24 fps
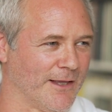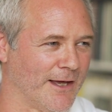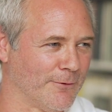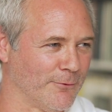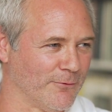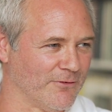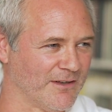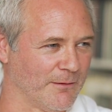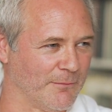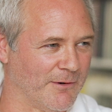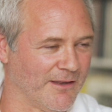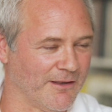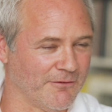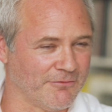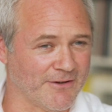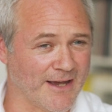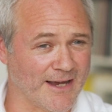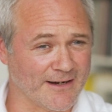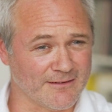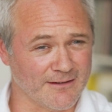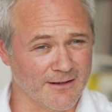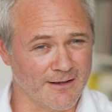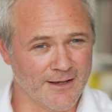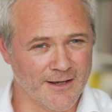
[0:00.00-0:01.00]
that or some other
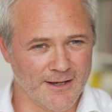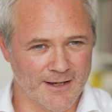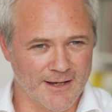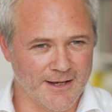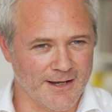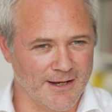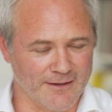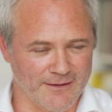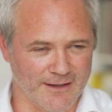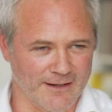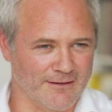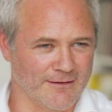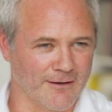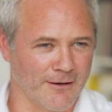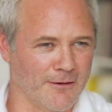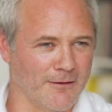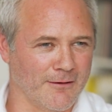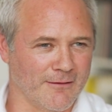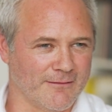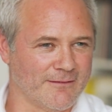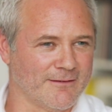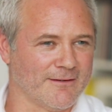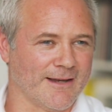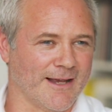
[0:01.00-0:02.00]
factor, and they
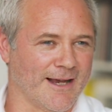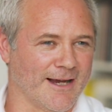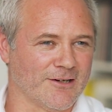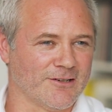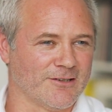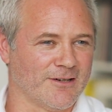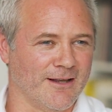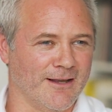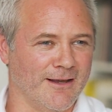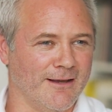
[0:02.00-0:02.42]
don't actually.